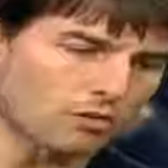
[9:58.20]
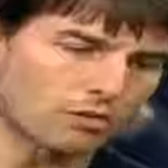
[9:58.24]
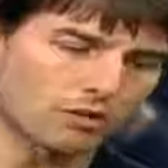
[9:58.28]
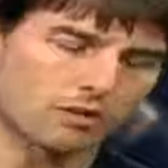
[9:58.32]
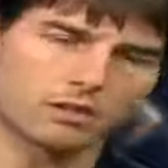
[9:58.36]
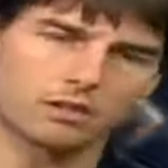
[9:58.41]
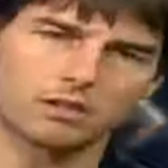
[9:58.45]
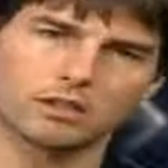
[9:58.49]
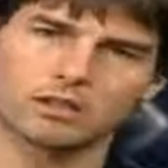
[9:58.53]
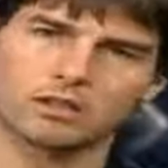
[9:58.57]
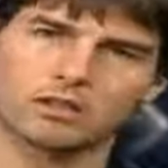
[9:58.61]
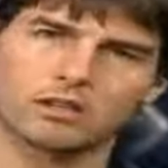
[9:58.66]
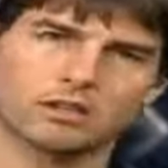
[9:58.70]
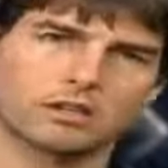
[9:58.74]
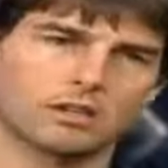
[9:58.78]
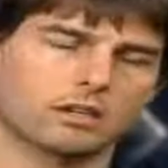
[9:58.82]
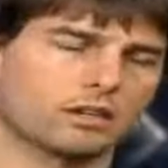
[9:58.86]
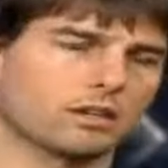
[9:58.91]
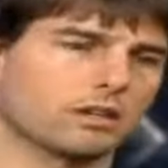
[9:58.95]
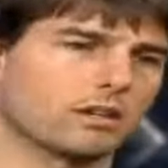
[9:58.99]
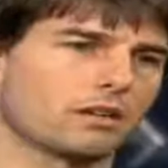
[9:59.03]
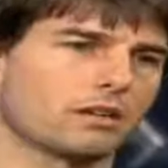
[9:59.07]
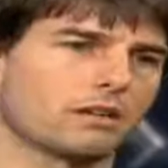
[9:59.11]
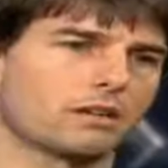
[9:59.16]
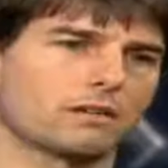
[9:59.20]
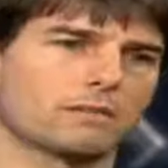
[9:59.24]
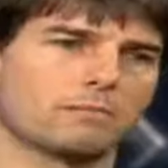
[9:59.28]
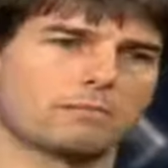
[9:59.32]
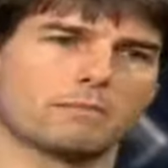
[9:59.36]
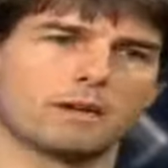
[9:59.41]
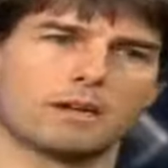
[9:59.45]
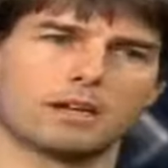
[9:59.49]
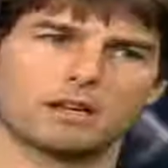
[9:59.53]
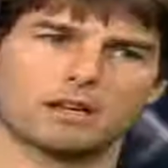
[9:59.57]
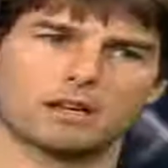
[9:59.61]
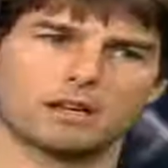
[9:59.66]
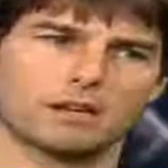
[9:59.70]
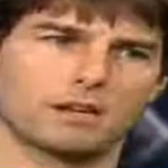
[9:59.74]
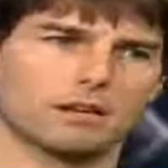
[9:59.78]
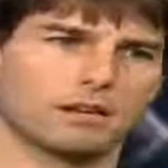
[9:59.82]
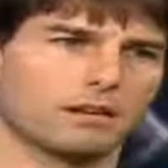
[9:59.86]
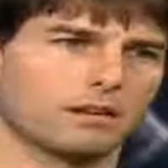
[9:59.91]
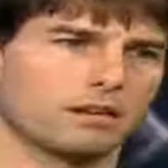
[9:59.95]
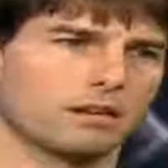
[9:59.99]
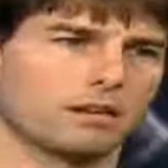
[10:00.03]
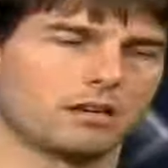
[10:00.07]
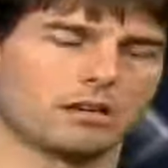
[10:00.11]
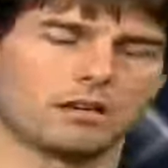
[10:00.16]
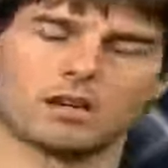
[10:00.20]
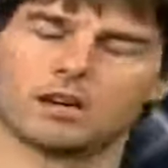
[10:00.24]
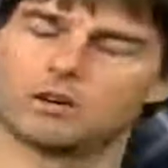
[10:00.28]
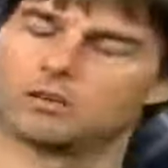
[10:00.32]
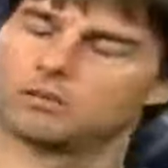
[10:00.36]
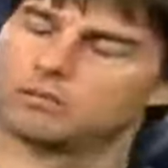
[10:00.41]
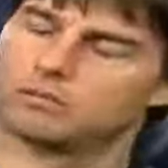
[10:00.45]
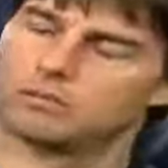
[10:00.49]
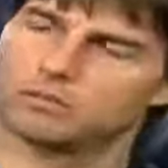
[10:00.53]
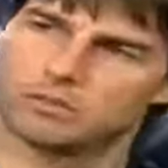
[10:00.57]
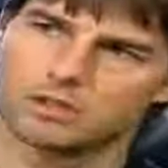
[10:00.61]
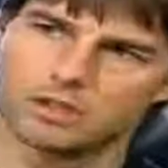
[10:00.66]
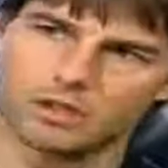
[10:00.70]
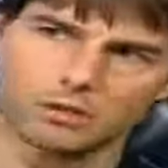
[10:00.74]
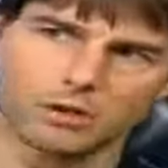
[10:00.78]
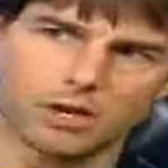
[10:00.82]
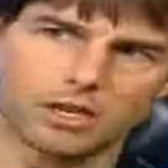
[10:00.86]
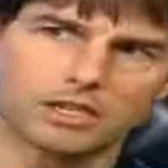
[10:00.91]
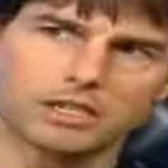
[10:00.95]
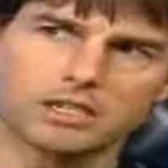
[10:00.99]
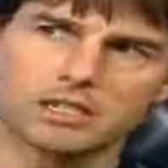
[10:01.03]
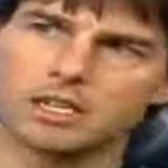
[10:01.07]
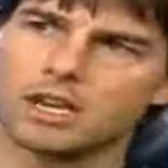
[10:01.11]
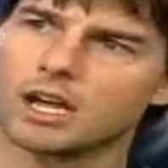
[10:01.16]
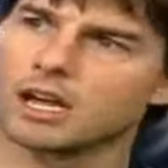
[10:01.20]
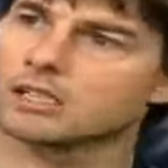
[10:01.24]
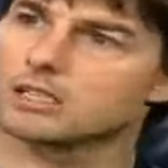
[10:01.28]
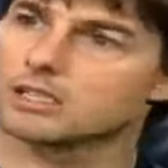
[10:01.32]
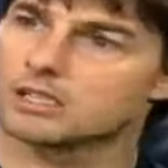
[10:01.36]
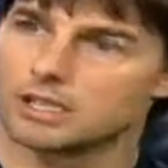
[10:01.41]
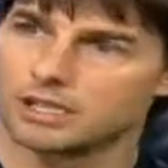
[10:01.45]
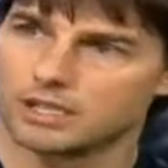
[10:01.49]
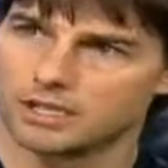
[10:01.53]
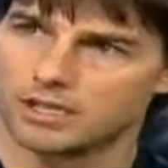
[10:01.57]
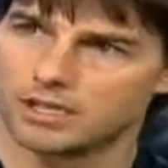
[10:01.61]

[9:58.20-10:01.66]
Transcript: psychological Gobbledygook? No, I did not say